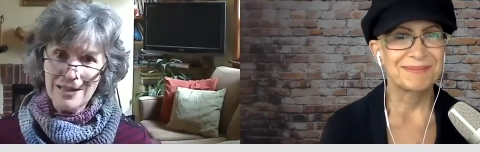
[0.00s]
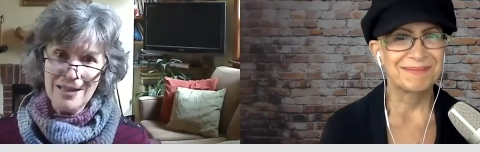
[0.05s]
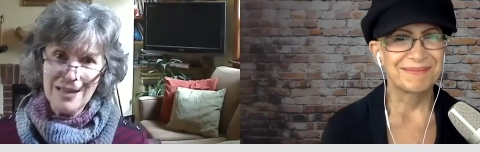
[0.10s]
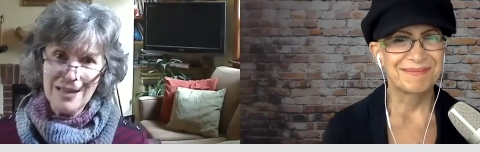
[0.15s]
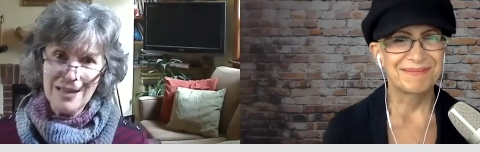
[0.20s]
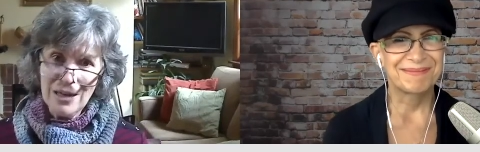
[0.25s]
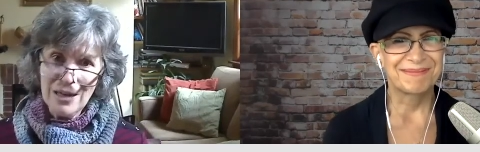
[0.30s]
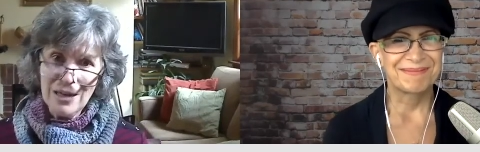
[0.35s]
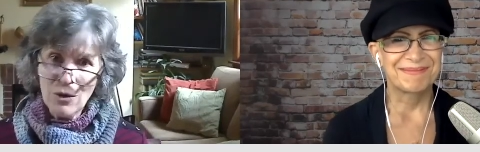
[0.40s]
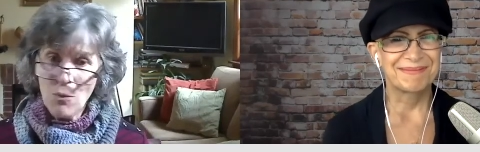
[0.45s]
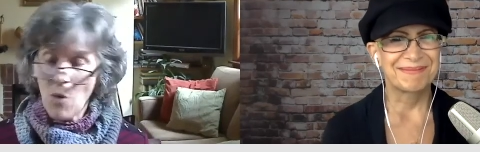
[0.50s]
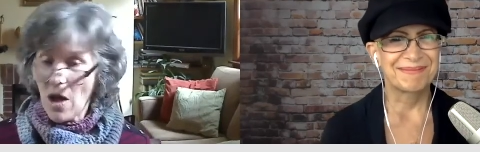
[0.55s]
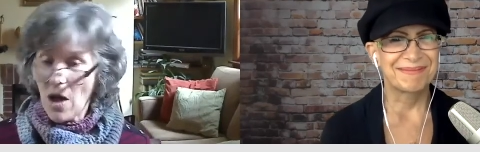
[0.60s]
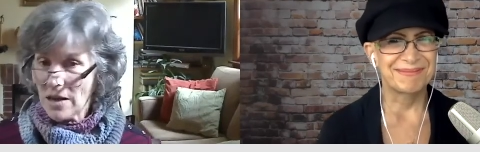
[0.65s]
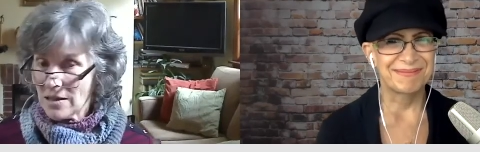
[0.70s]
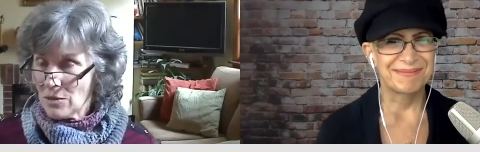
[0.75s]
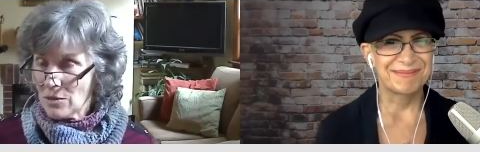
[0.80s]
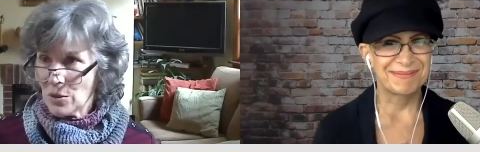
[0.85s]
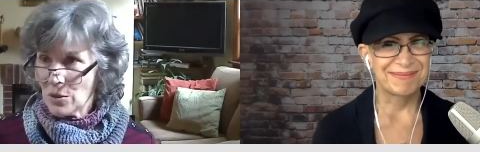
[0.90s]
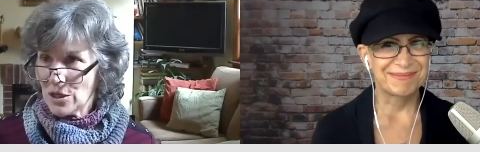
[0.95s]
Speaker 1: you know walk in
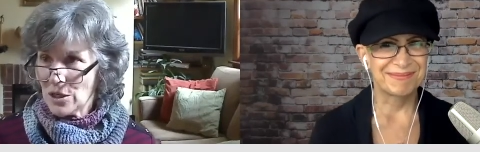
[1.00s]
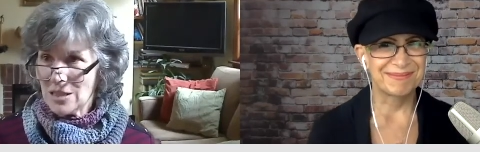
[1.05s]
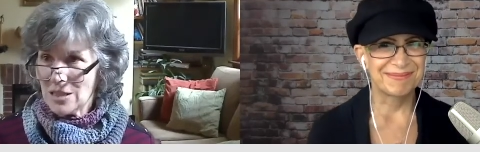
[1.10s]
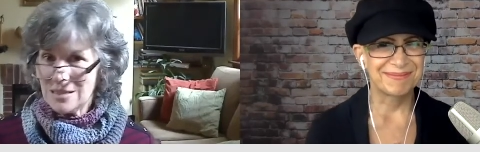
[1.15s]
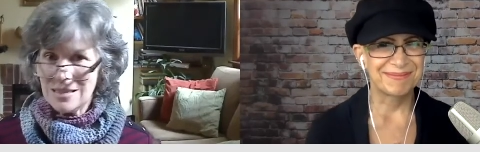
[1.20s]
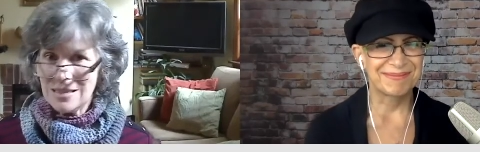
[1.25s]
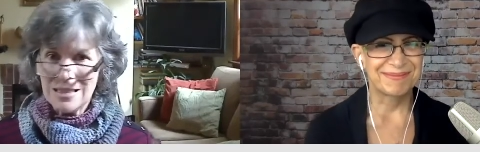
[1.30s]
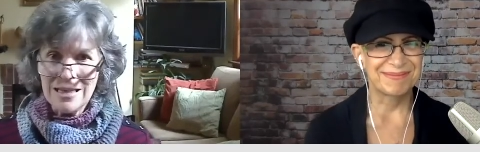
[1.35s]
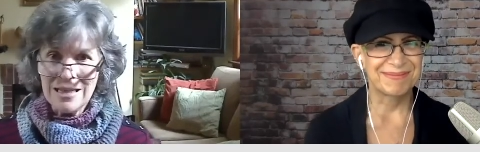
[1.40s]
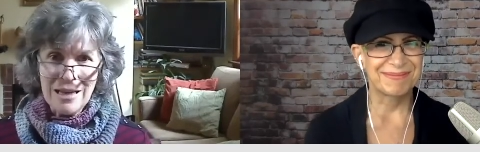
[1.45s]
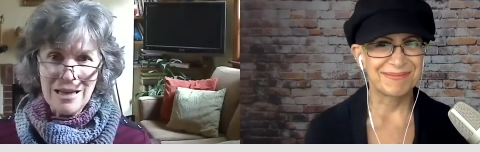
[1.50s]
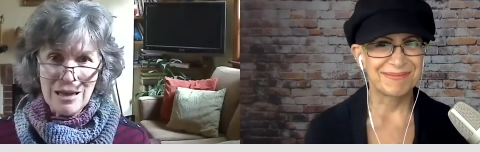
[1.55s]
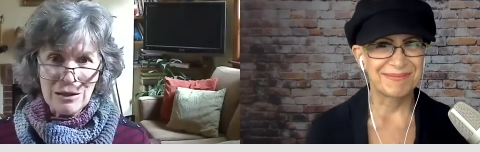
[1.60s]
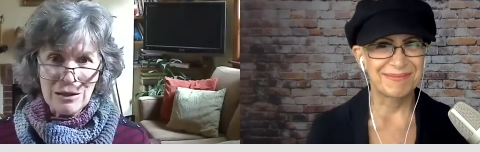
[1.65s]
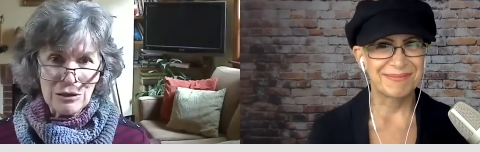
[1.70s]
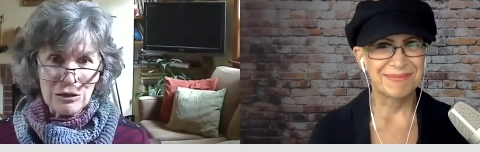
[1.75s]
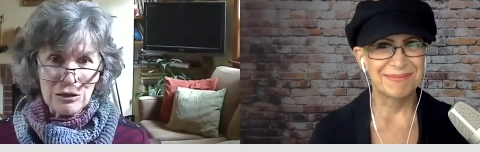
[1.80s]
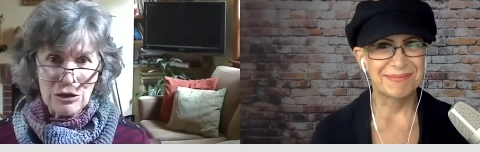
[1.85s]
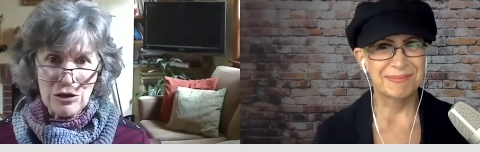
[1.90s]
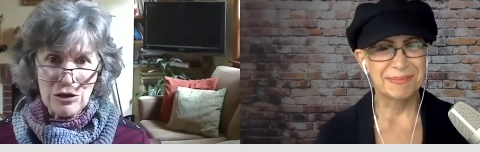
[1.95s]
the woods
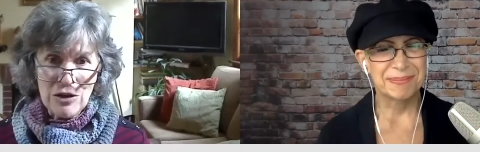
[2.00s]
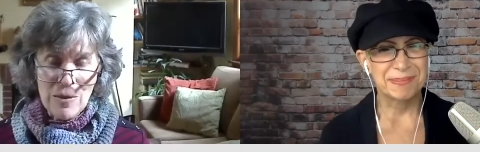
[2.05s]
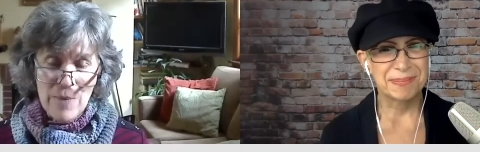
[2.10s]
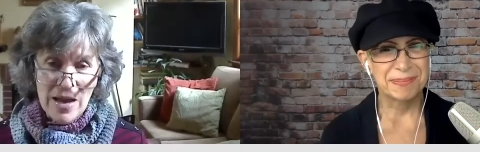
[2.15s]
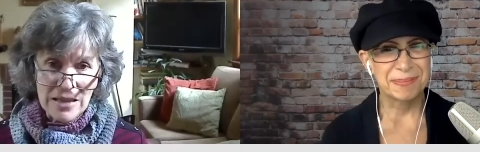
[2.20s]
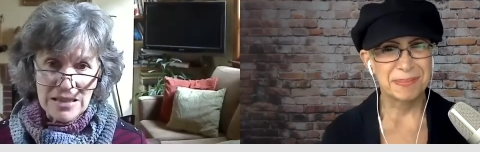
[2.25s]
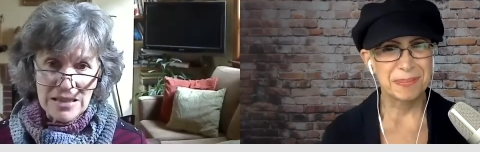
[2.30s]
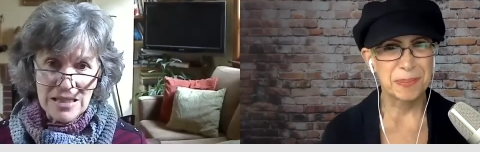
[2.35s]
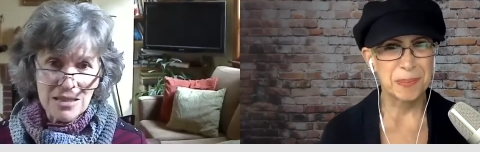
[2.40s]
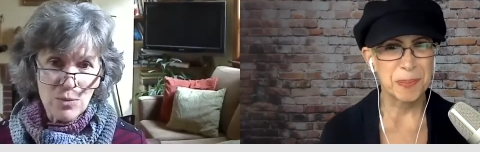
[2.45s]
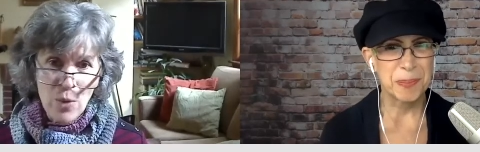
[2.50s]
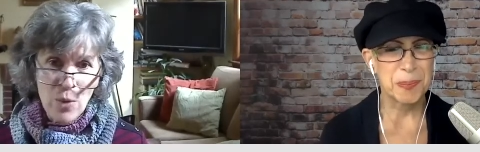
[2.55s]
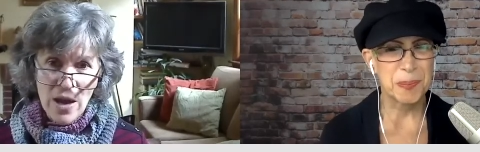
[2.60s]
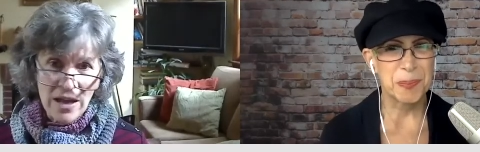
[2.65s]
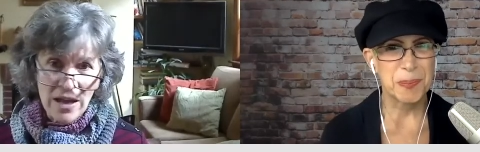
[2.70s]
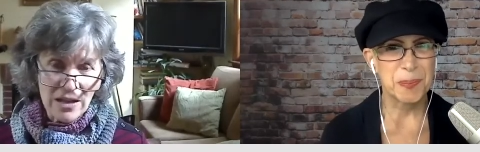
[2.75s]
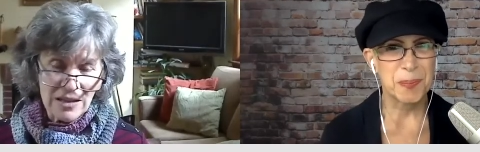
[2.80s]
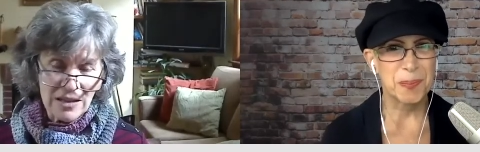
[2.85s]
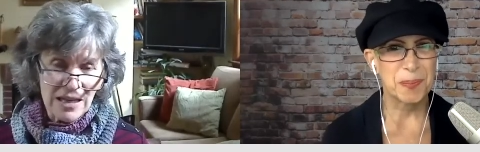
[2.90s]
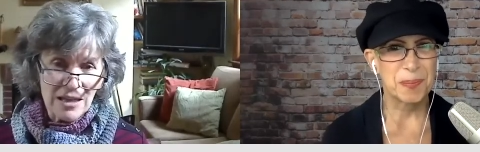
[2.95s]
learn about these
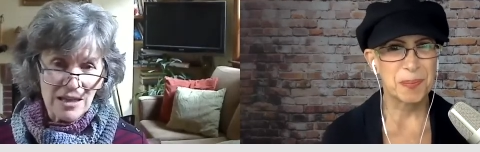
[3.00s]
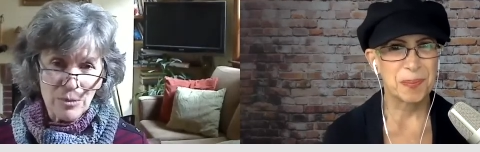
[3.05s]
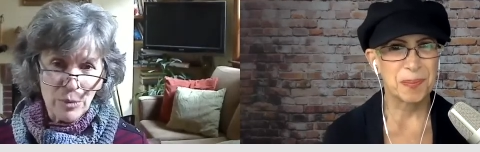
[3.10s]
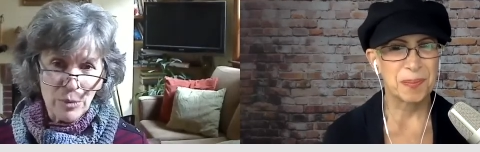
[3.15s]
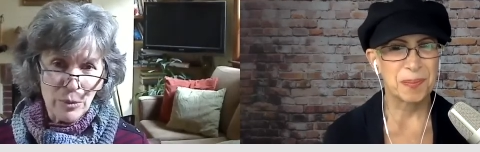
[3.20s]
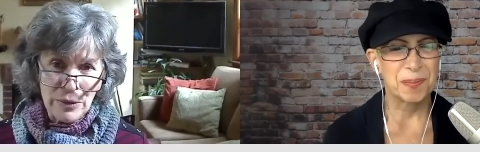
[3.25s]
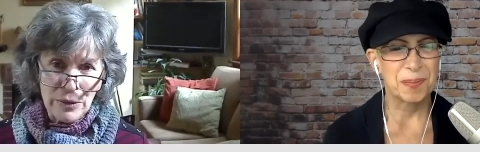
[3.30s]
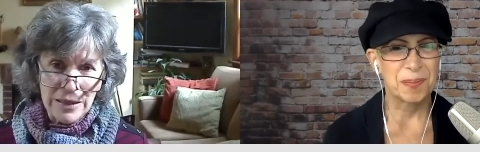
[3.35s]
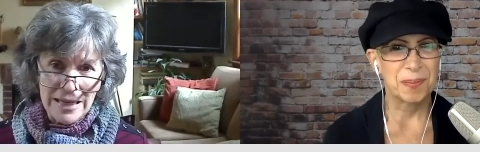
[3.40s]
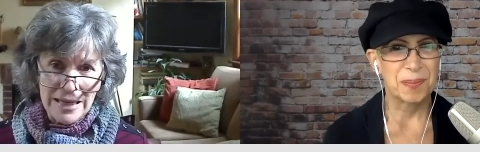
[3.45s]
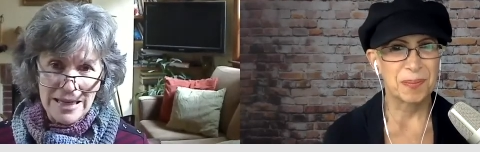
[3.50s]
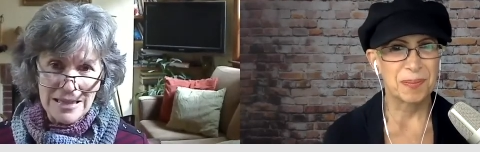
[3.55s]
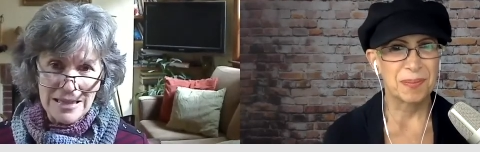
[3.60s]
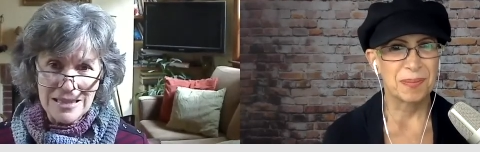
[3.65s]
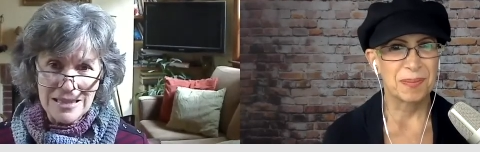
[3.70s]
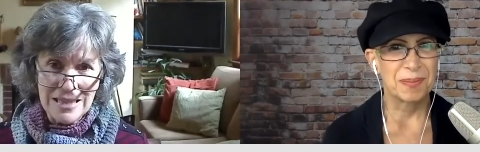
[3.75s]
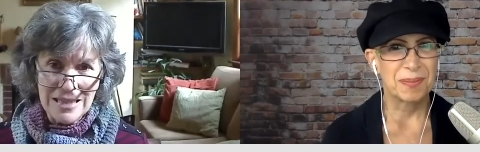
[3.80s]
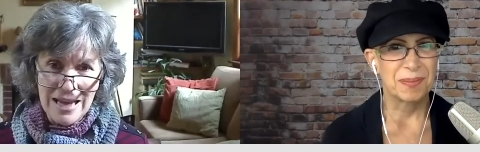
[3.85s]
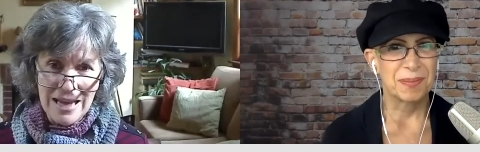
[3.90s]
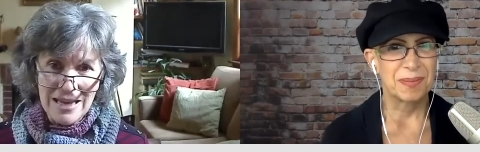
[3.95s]
wild edible plants
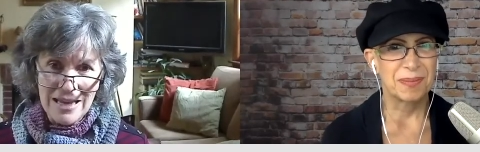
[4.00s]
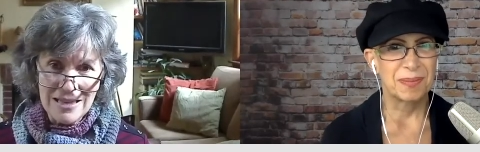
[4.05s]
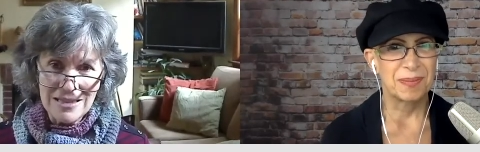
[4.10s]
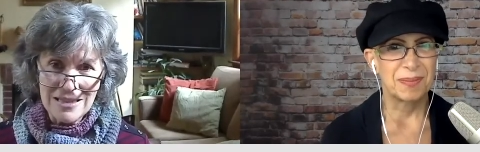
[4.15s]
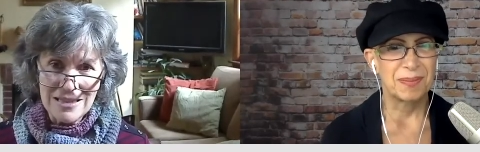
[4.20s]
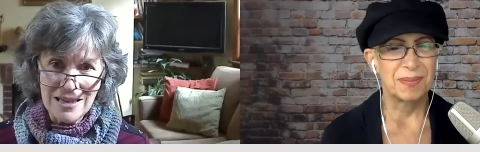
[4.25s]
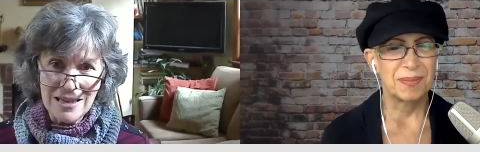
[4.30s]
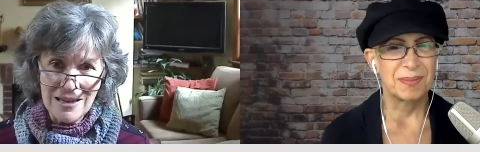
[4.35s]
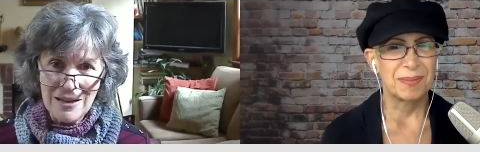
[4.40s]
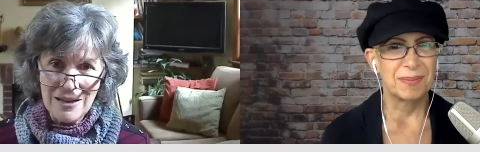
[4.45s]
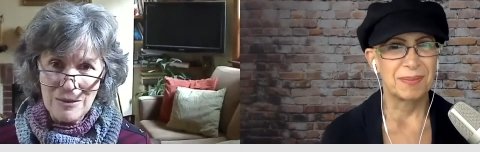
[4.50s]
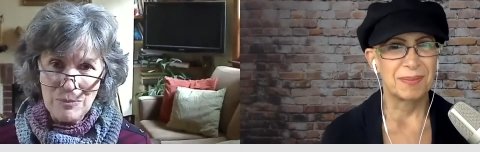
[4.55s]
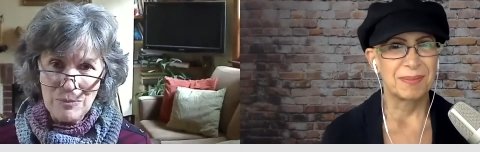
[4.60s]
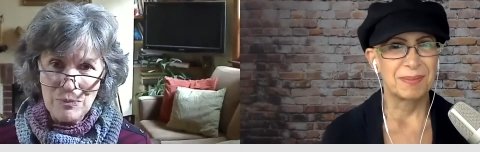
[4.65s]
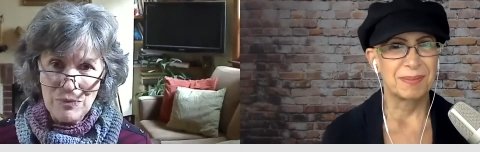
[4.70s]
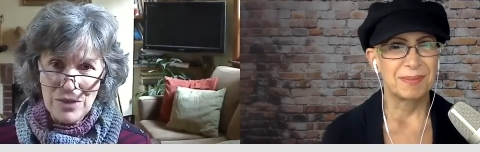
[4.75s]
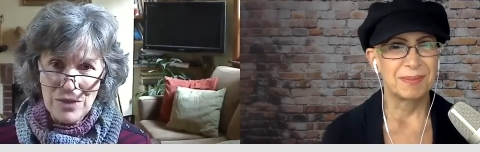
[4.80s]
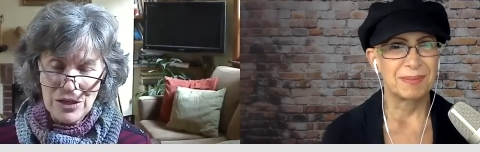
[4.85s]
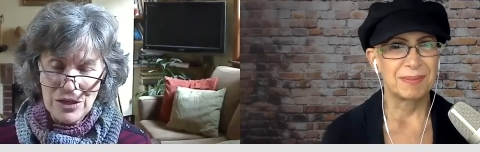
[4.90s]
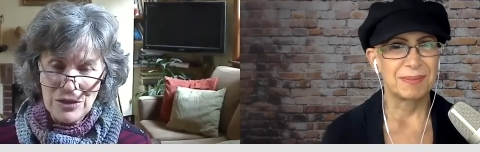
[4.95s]
and um,
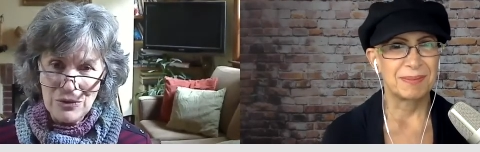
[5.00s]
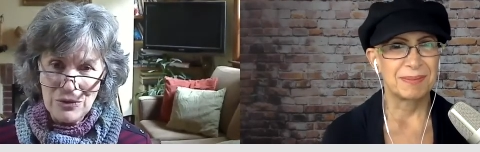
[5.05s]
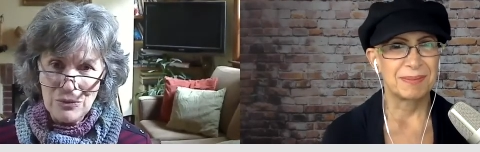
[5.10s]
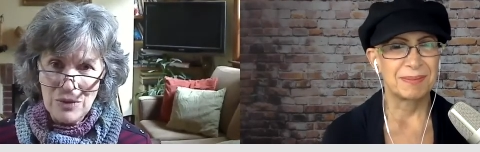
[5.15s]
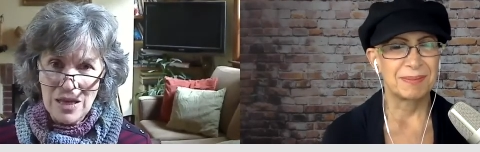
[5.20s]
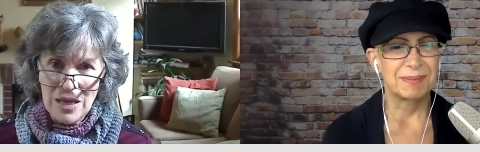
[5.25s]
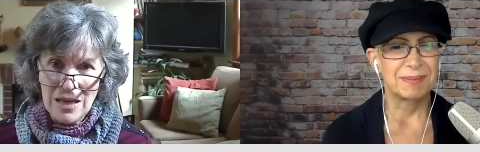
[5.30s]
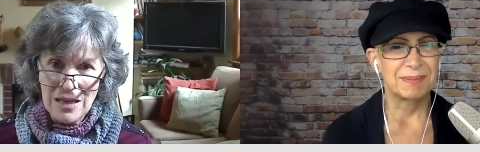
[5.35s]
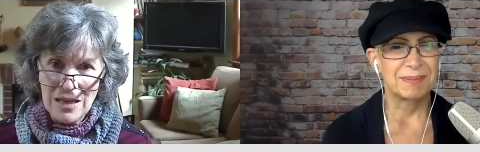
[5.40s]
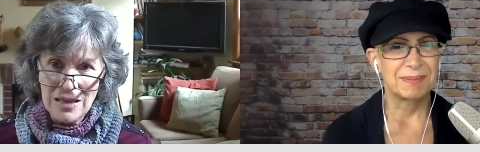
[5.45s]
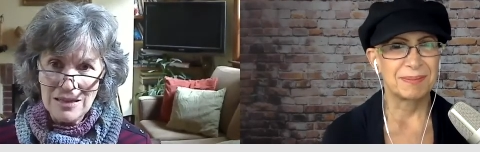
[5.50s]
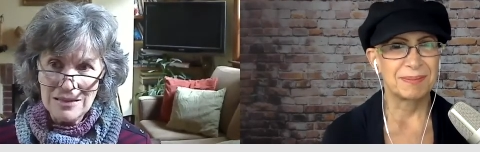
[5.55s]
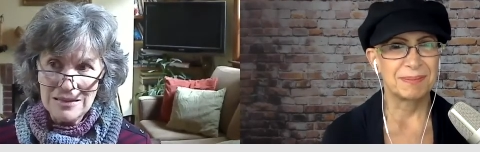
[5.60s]
you know uh,